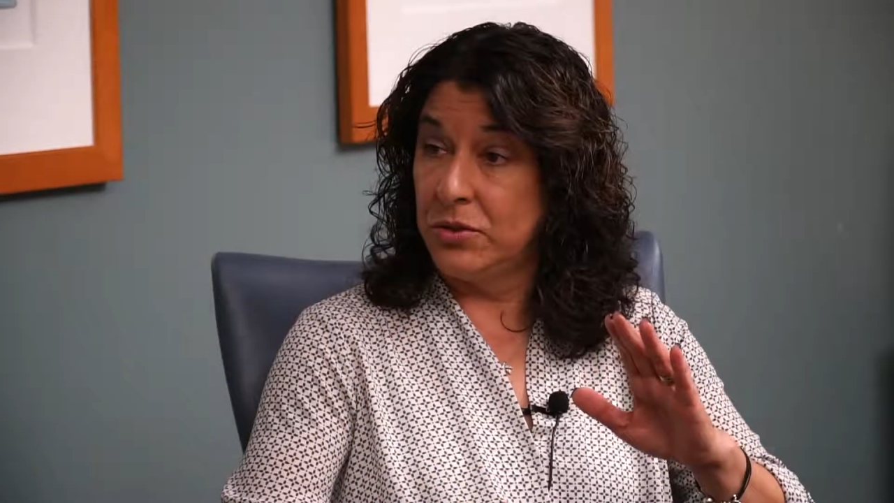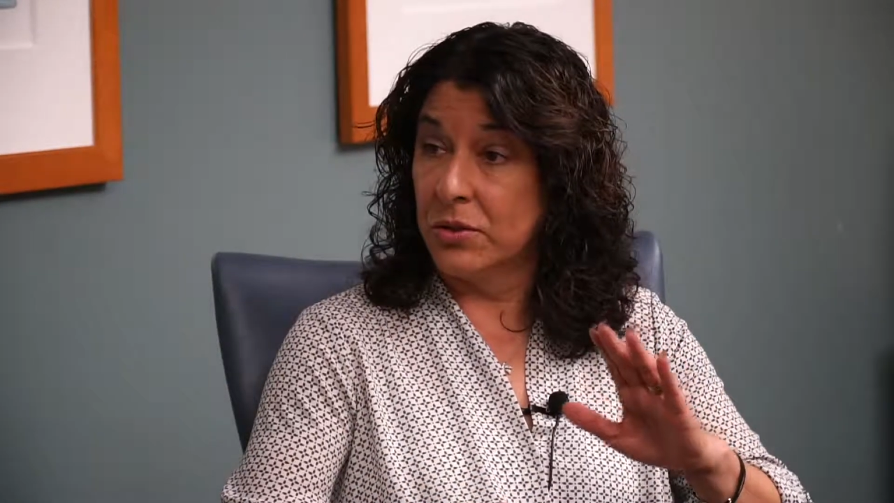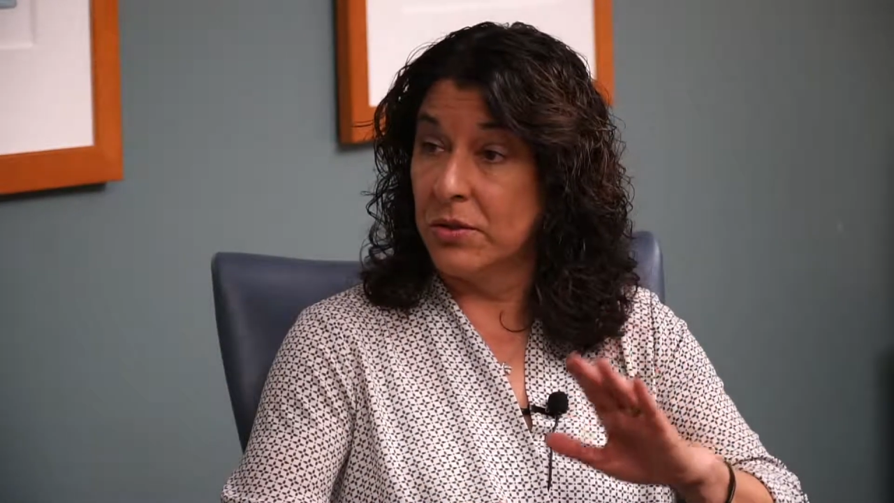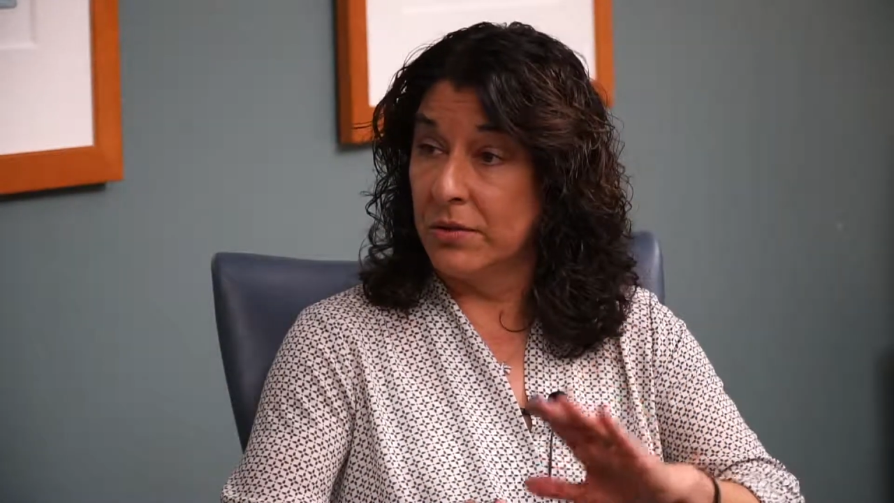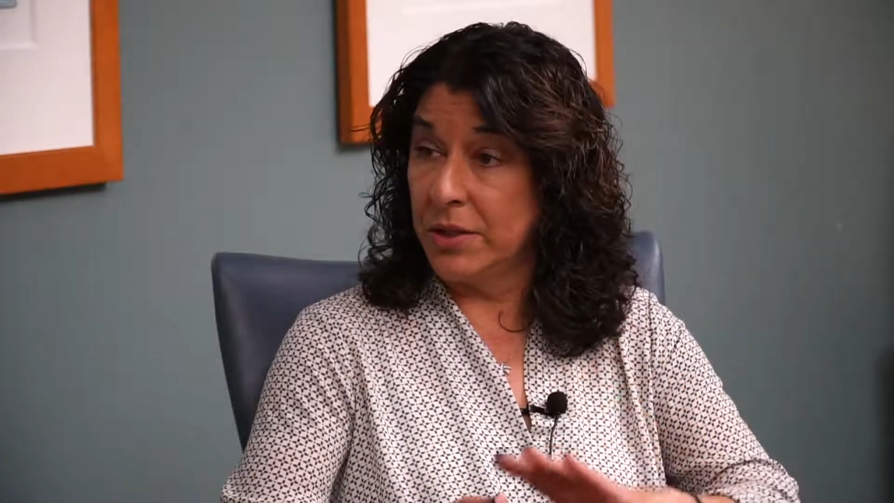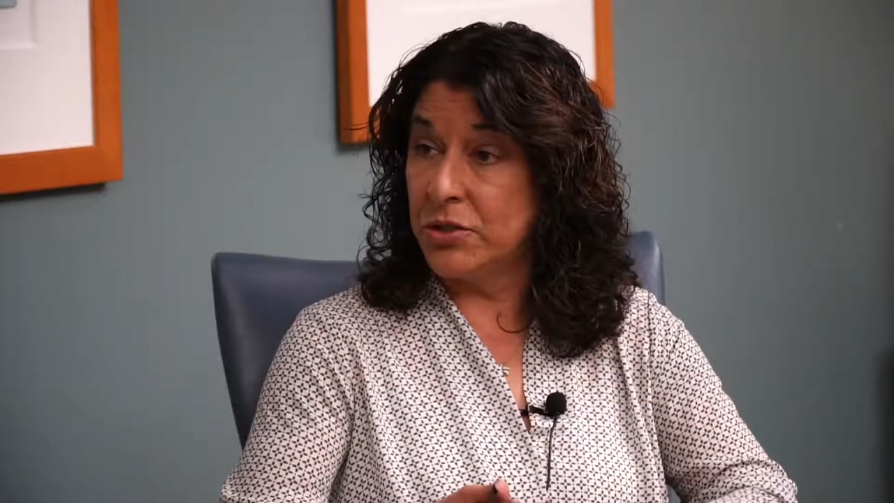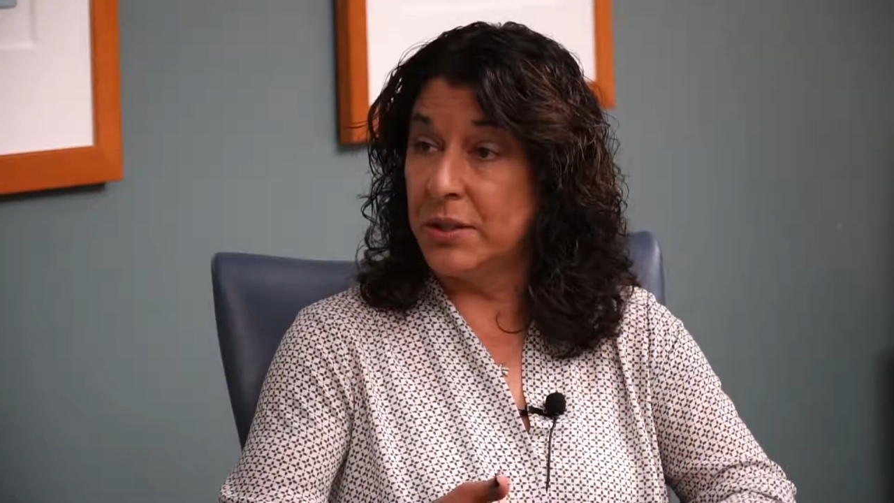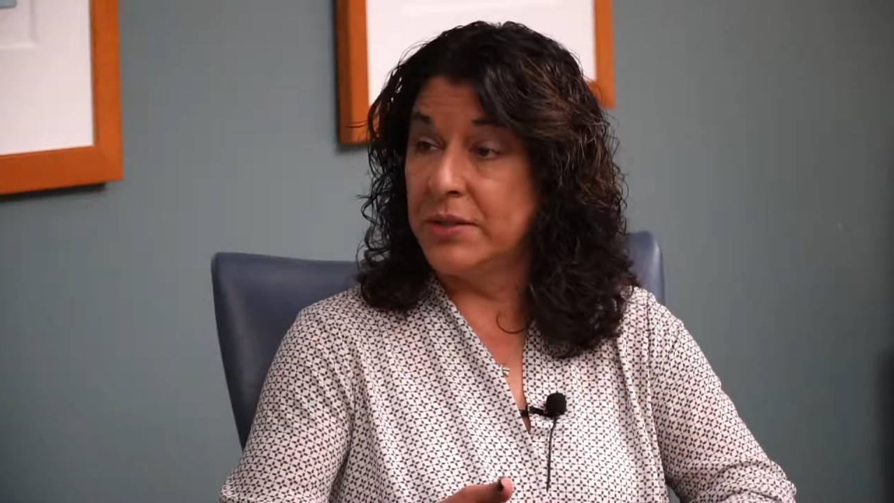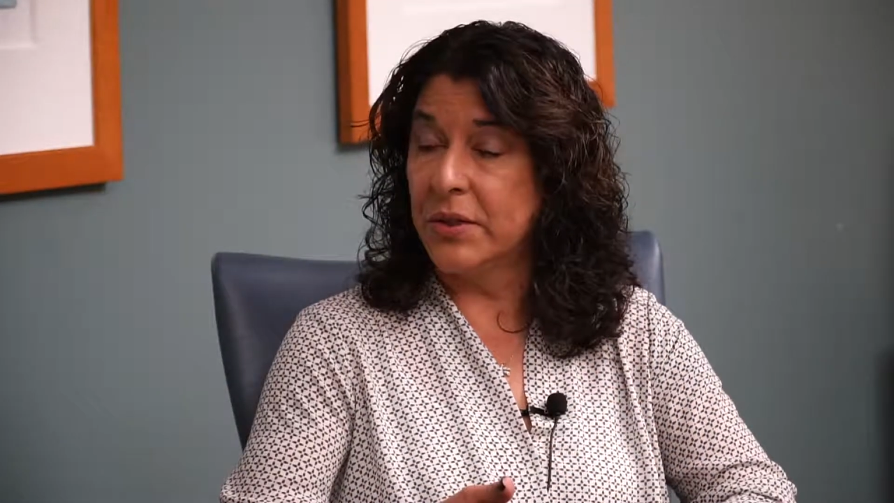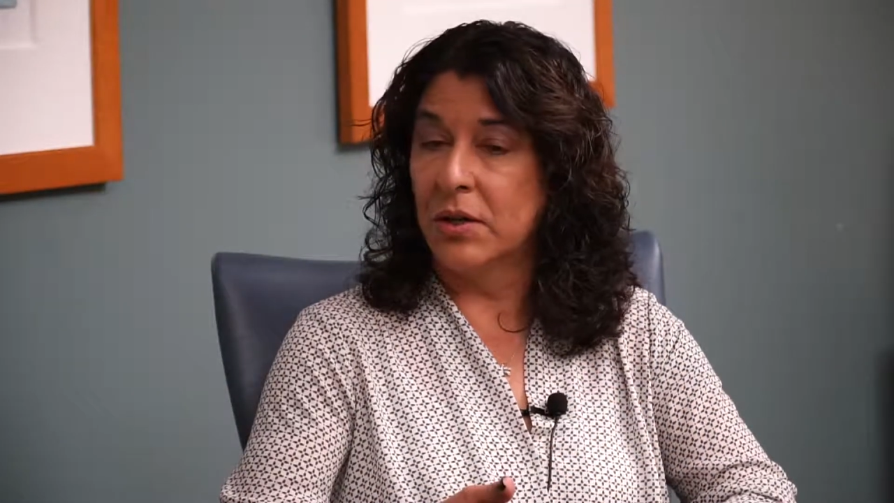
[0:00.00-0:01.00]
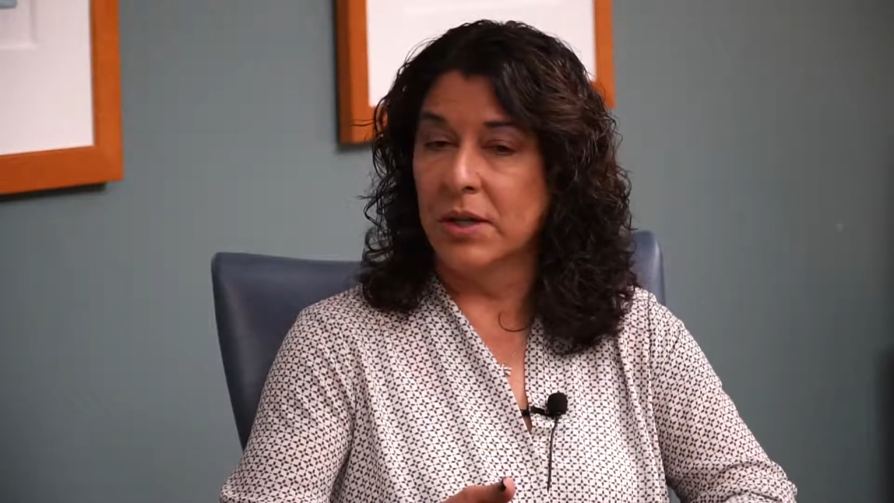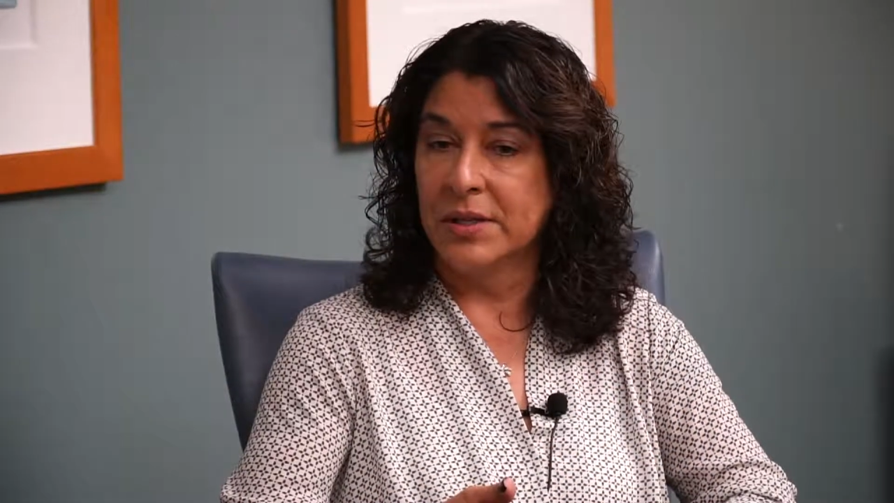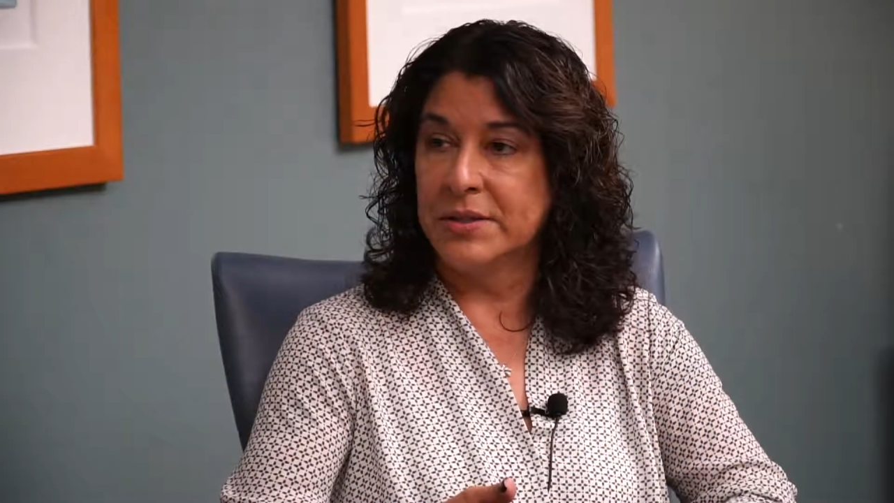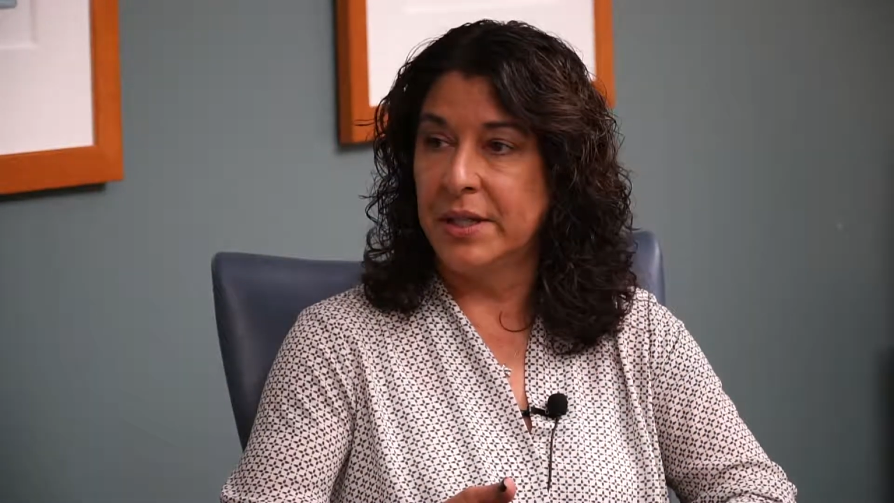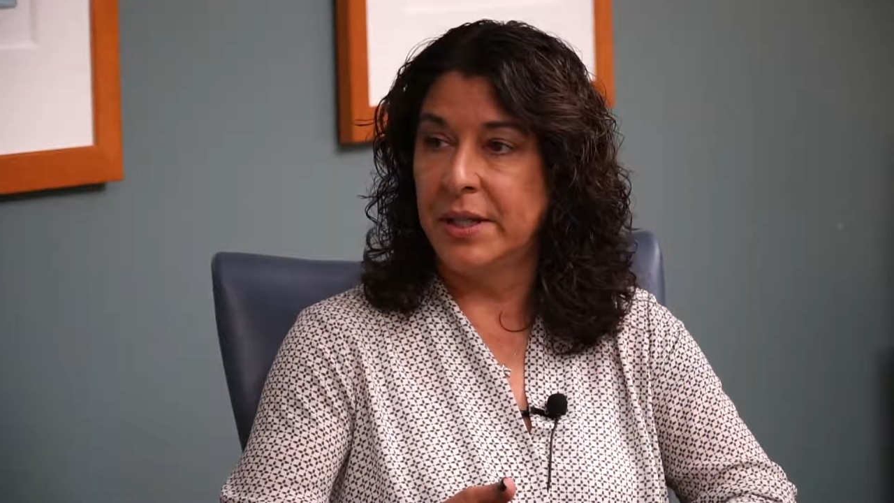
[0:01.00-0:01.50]
journal entries are
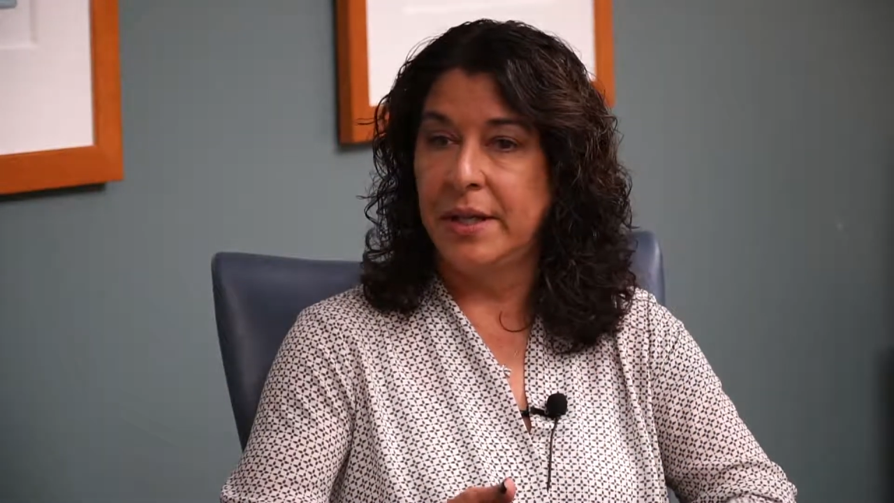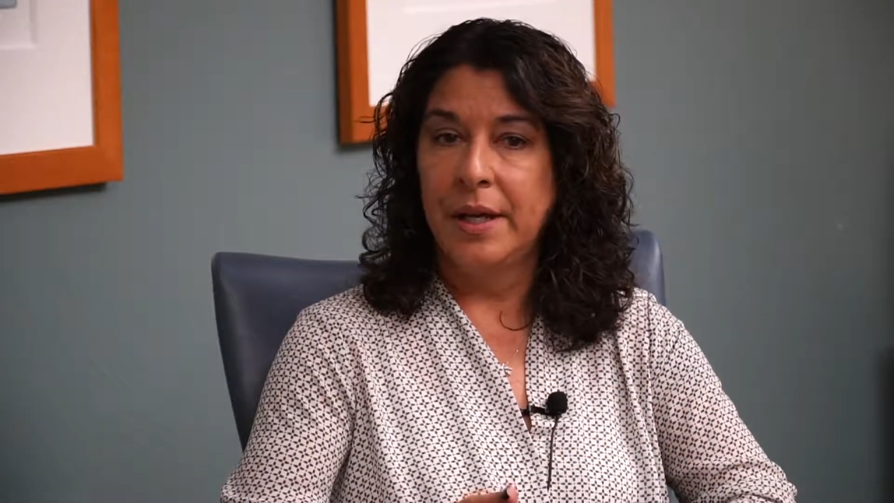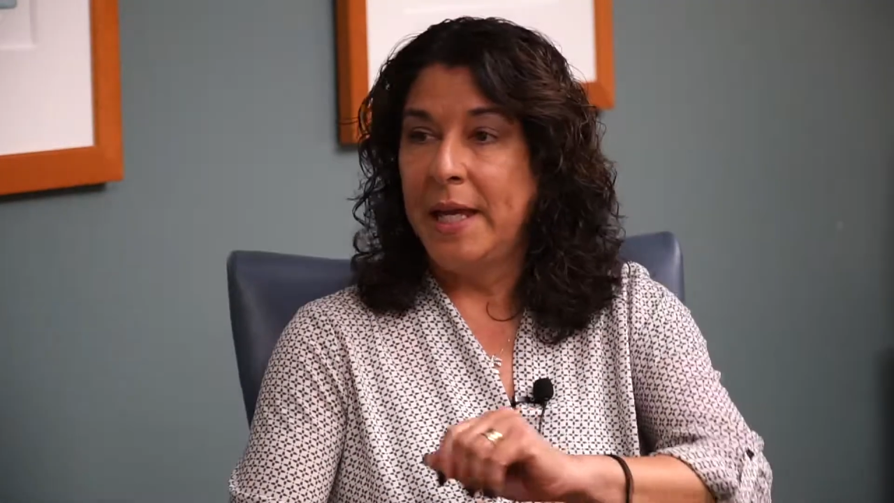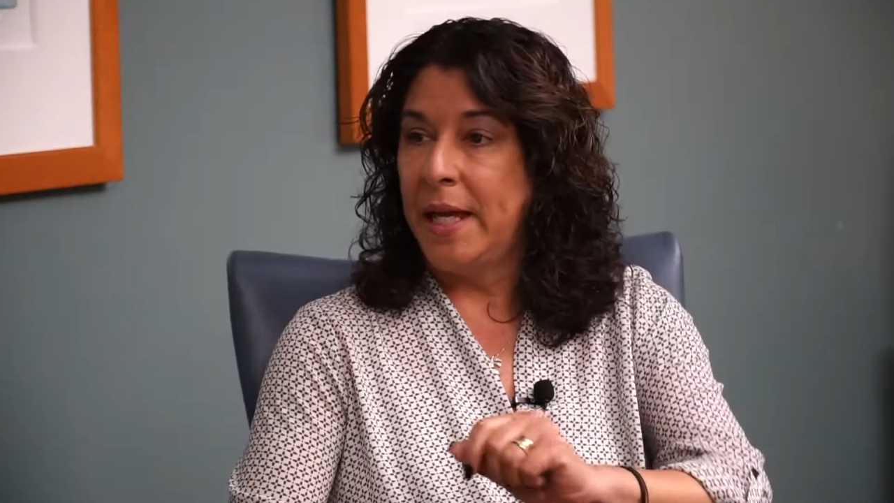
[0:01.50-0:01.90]
listed,